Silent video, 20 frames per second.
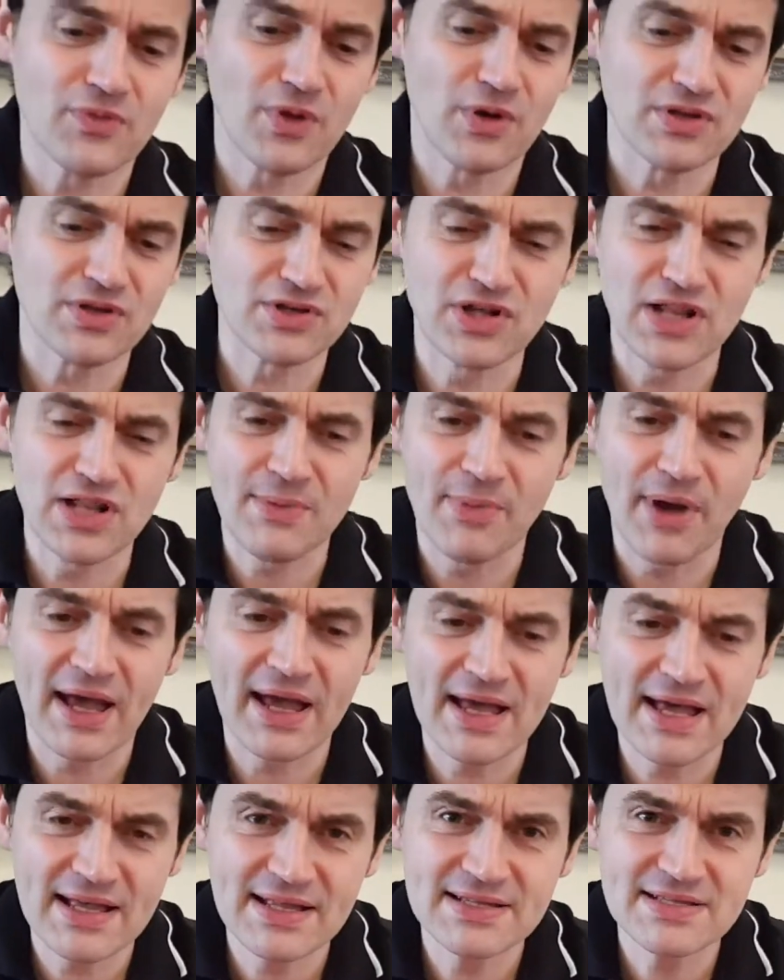I clean my
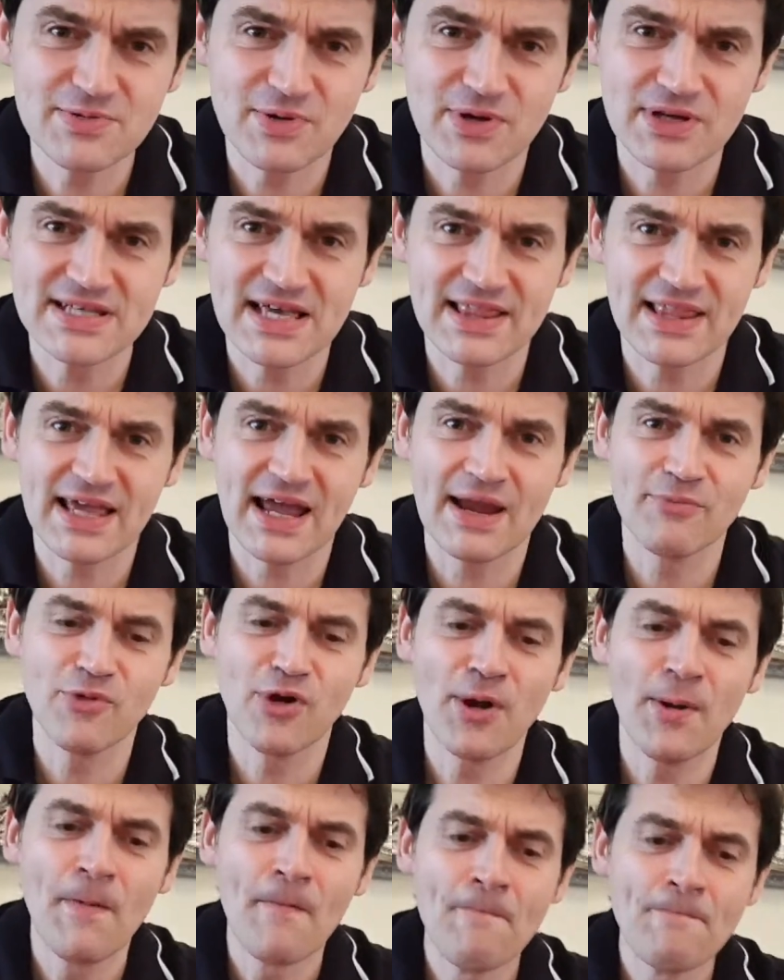hands while I take the
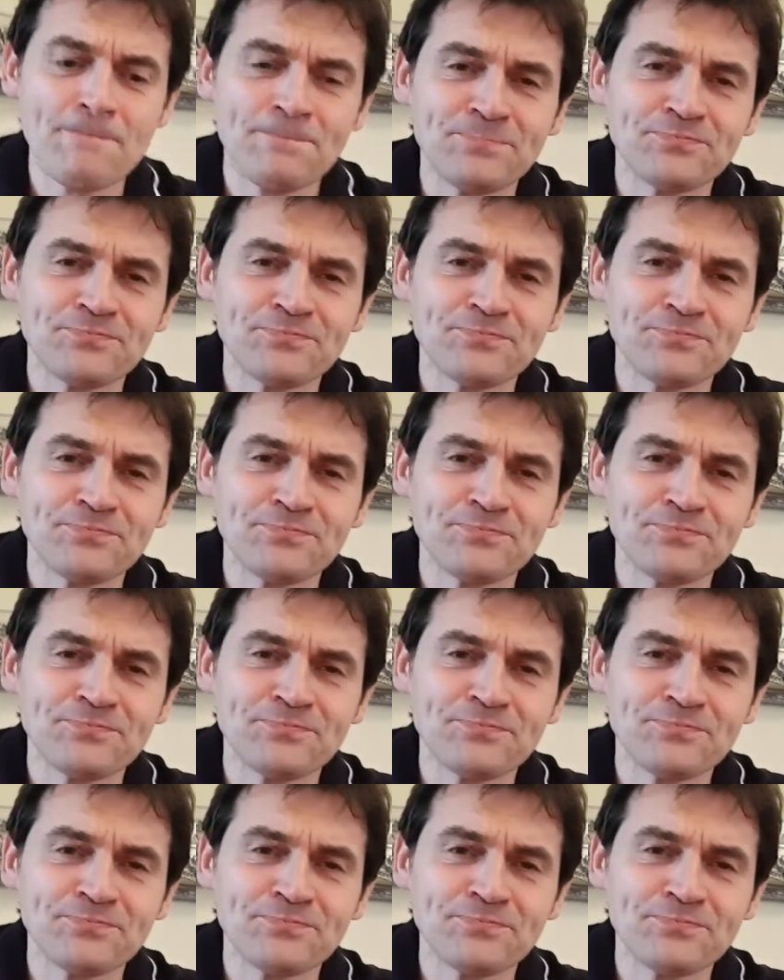camera